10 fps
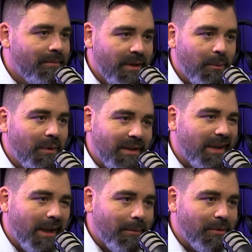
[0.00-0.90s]
being
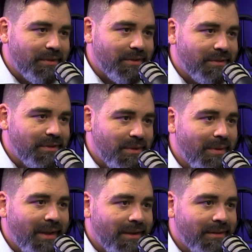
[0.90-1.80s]
willing and able to
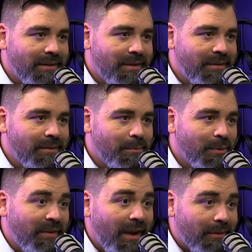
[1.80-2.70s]
do that is
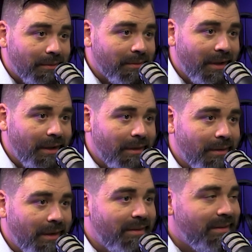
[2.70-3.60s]
profound
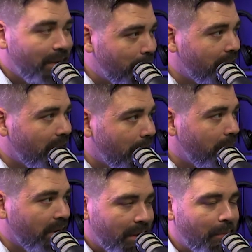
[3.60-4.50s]
and deeply,
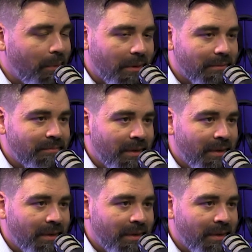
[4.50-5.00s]
deeply important.